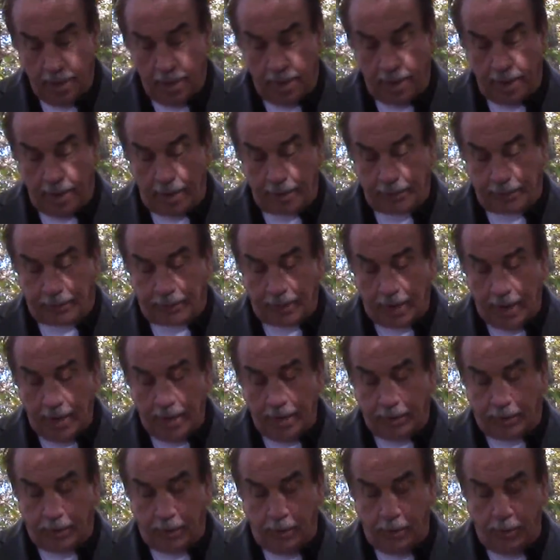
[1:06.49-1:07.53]
And I say
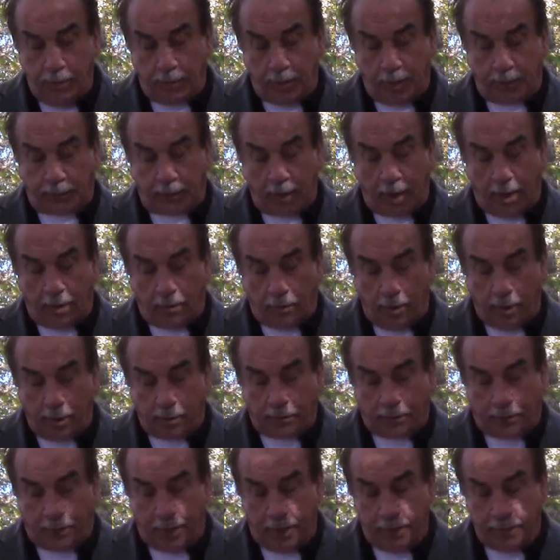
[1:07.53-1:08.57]
unto you that thou
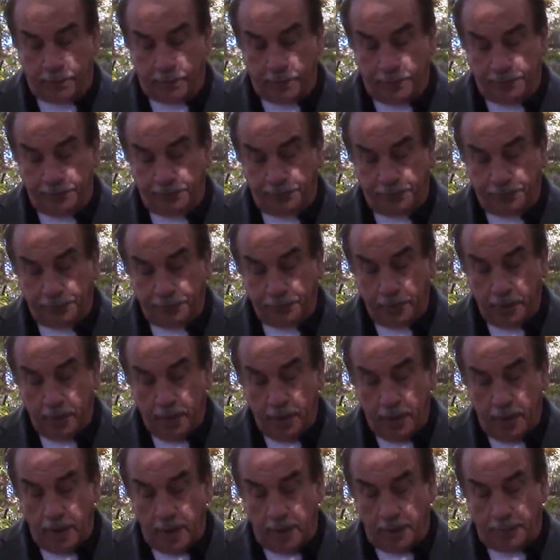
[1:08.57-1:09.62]
art Peter,
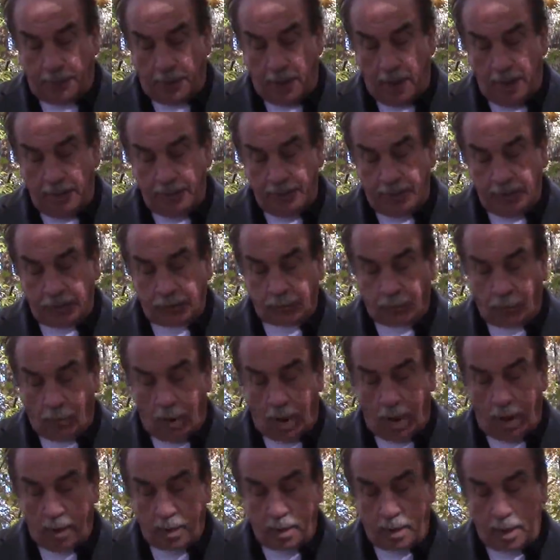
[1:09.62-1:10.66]
and upon this
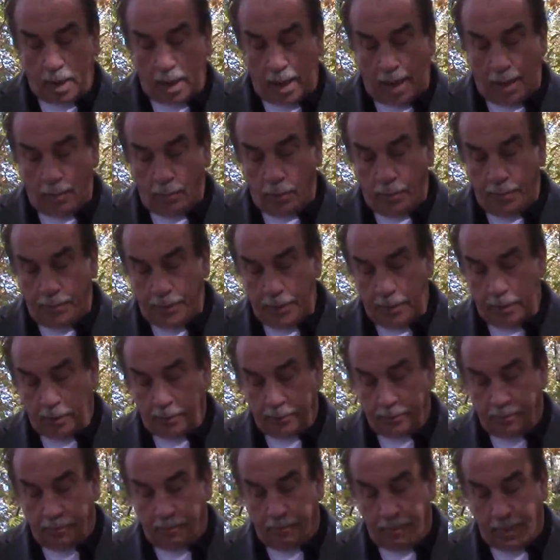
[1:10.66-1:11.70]
rock I will
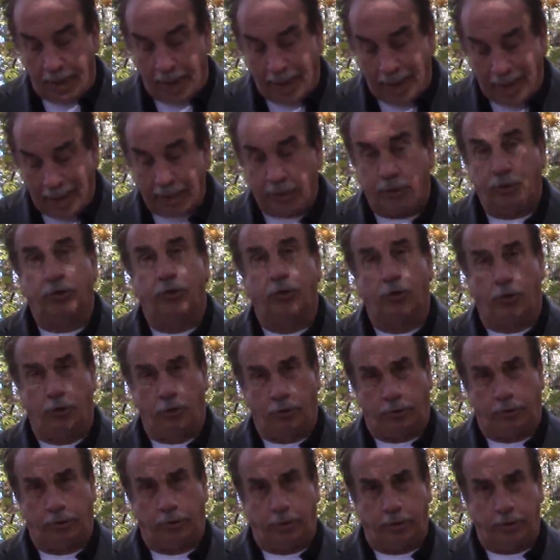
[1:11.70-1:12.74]
build my
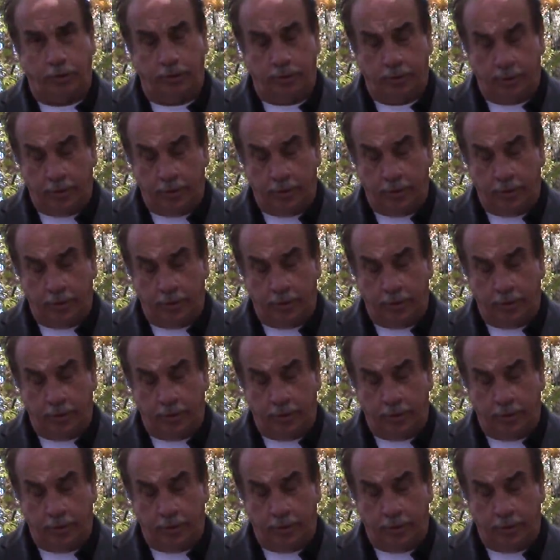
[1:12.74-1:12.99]
church,